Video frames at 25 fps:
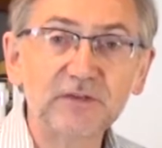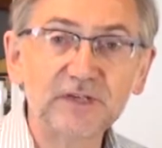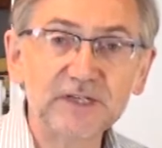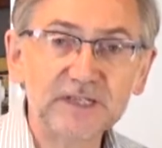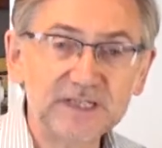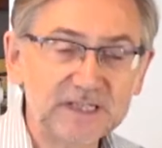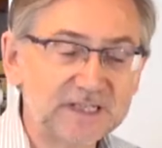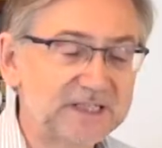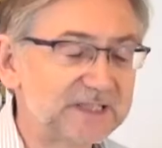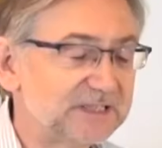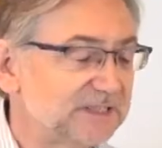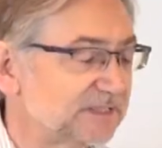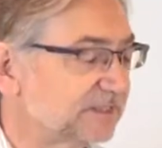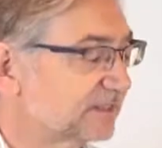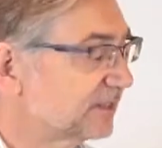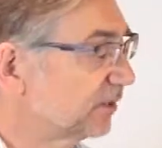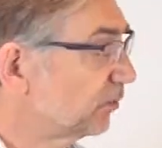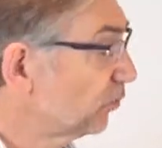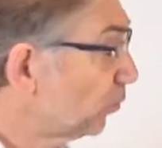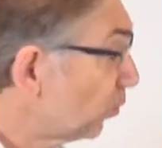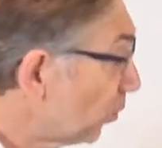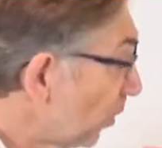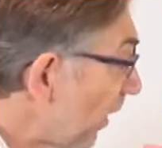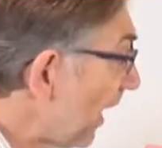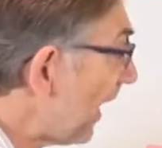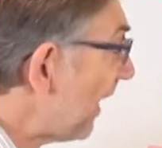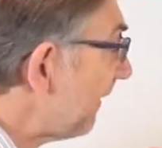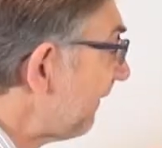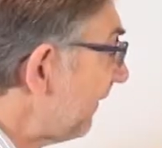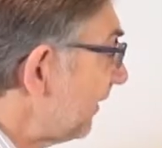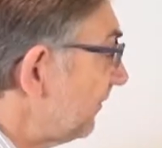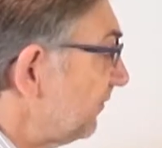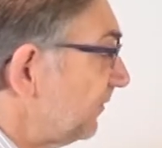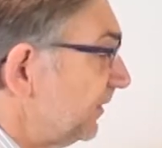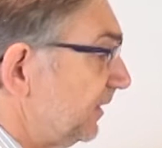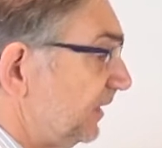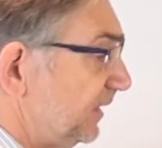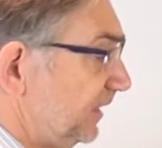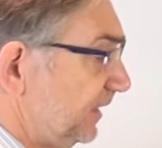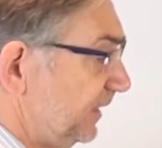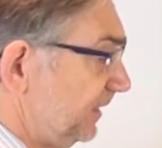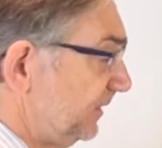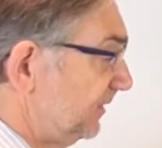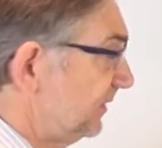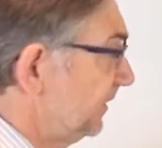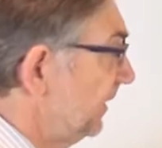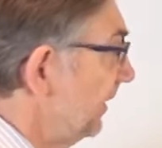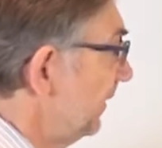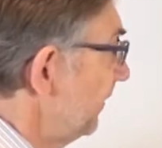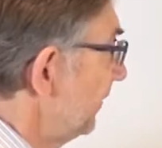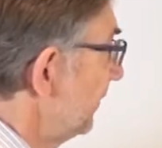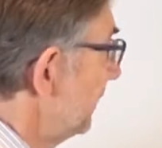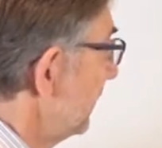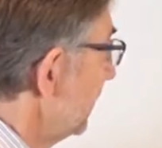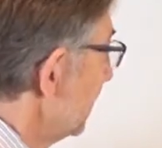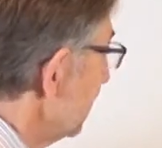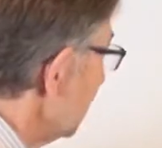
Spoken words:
it is and wherever it is that